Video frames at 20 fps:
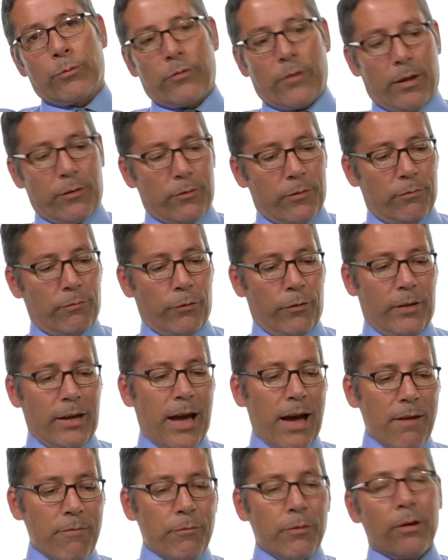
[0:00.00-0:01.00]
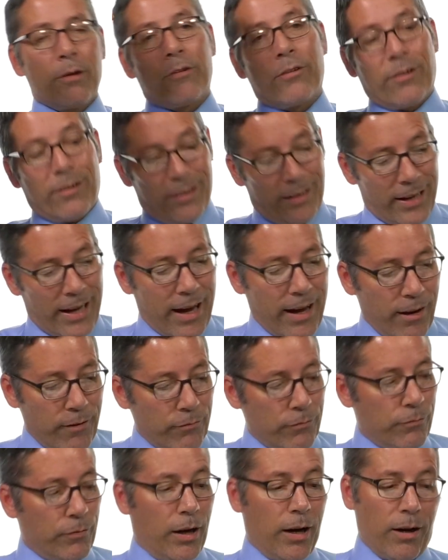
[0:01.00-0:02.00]
recessive for the F, you're going to
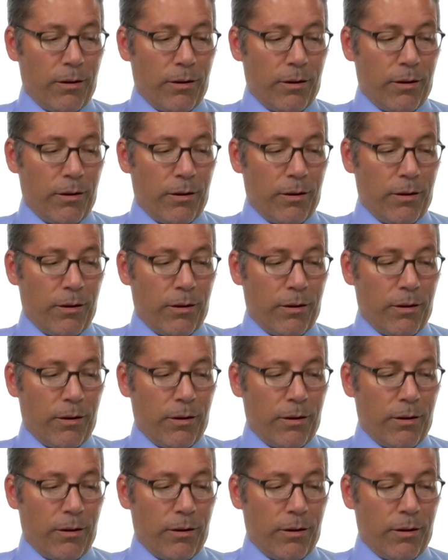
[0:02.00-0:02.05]
have